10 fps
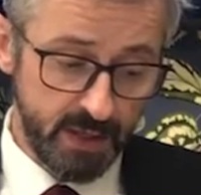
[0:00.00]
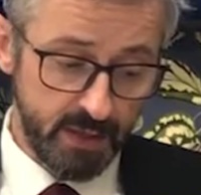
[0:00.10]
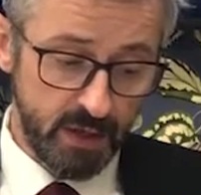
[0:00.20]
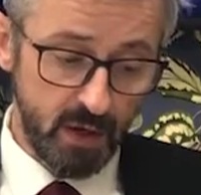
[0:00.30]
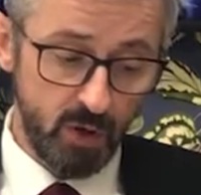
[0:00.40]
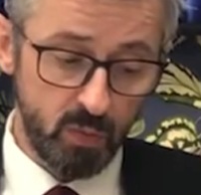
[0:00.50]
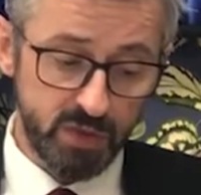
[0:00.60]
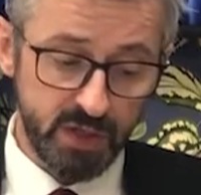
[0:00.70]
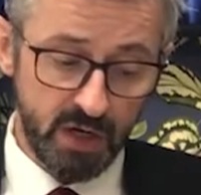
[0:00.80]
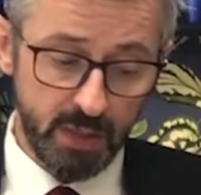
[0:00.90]
The loan will
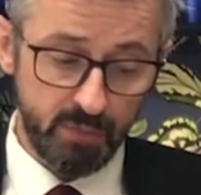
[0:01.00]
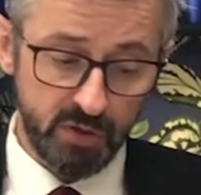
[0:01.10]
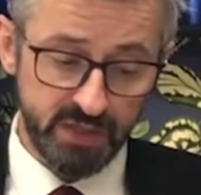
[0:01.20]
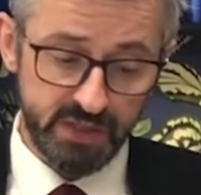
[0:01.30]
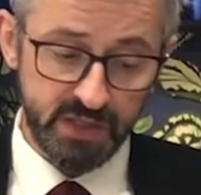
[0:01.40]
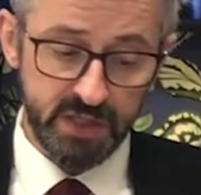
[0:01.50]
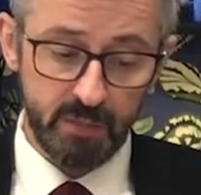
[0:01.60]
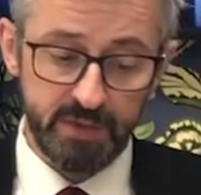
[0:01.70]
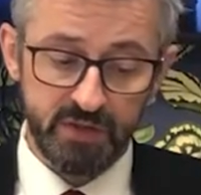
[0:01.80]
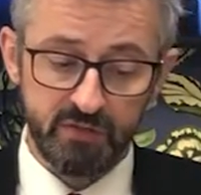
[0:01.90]
target projects in the
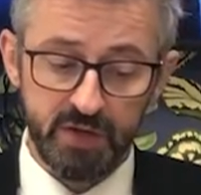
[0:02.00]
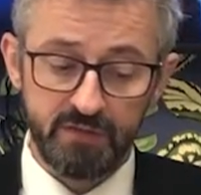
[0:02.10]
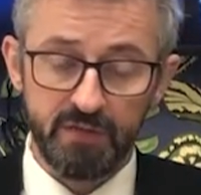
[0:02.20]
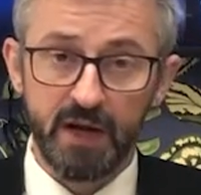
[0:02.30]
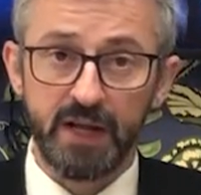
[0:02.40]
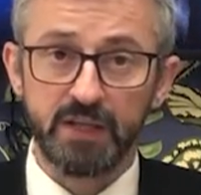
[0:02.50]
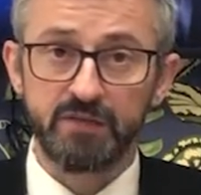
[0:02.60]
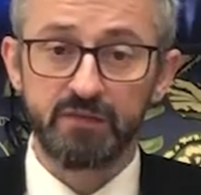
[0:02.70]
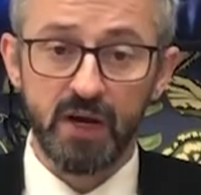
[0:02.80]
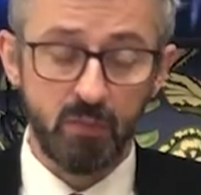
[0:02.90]
company's green finance
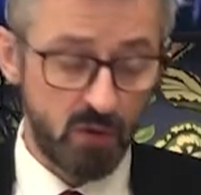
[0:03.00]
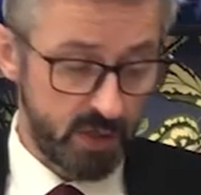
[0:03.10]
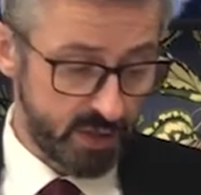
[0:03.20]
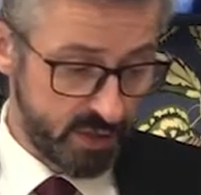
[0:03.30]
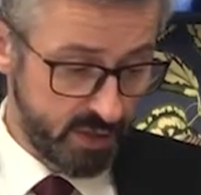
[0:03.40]
framework